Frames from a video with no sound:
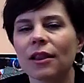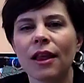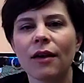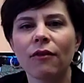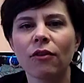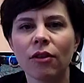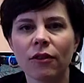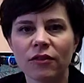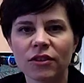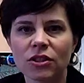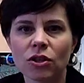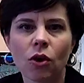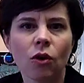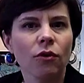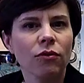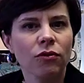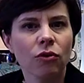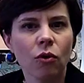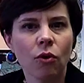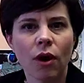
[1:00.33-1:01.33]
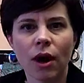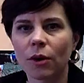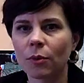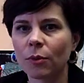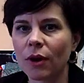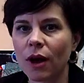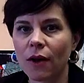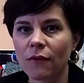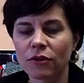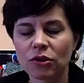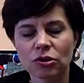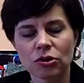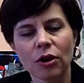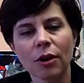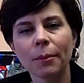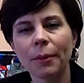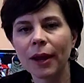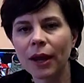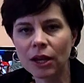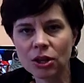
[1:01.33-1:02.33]
the level of adult fluoride we offer to
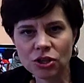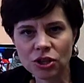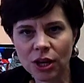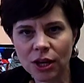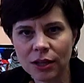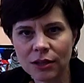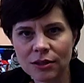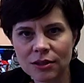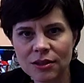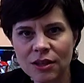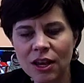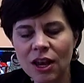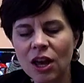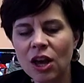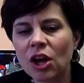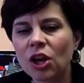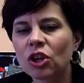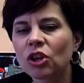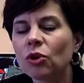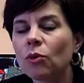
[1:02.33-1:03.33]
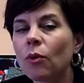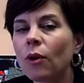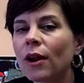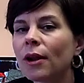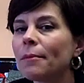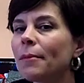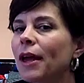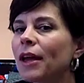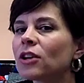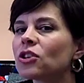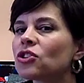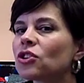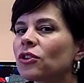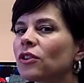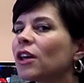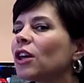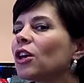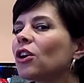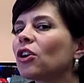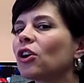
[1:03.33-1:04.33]
our patients, you want to make sure
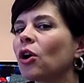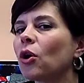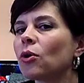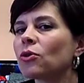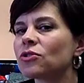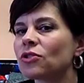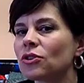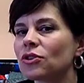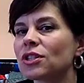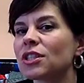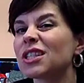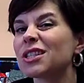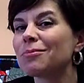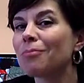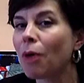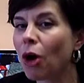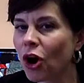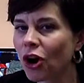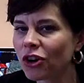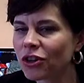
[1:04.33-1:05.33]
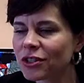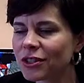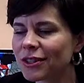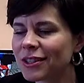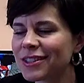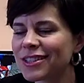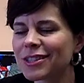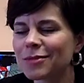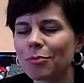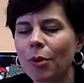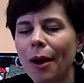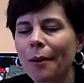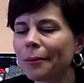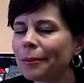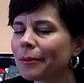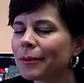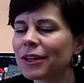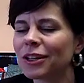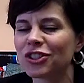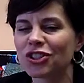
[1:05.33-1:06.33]
that your goals are SMART. And this is
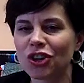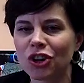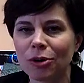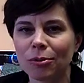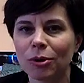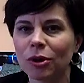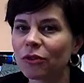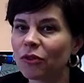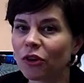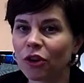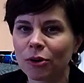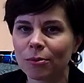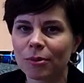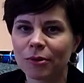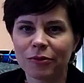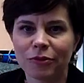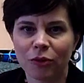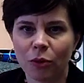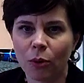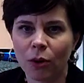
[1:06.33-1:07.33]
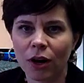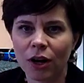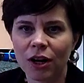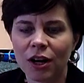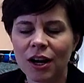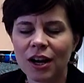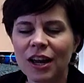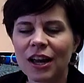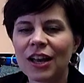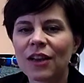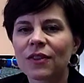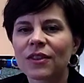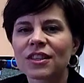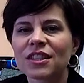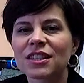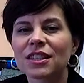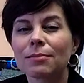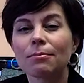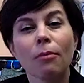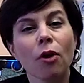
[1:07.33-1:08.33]
probably a term you've heard before, the
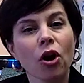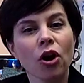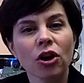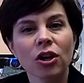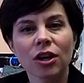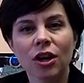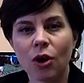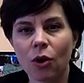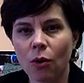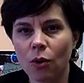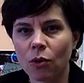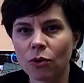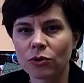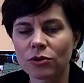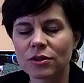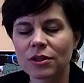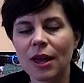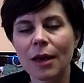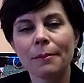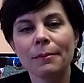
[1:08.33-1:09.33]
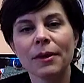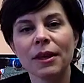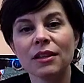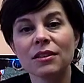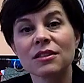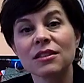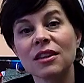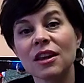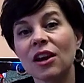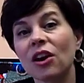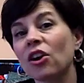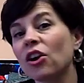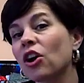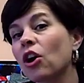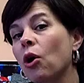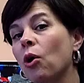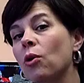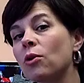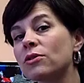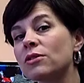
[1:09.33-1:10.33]
SMART goals. That means they are
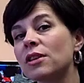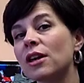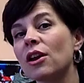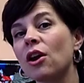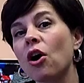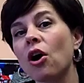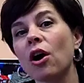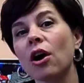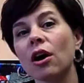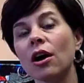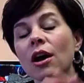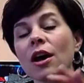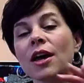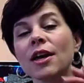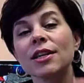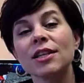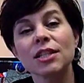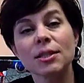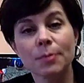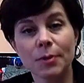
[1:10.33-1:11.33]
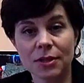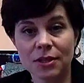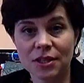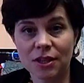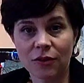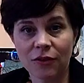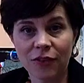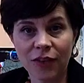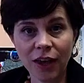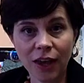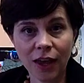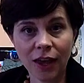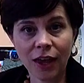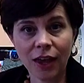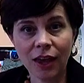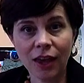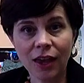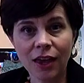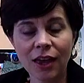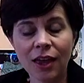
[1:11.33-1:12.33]
goals that are
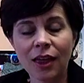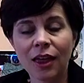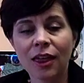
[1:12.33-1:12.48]
specific,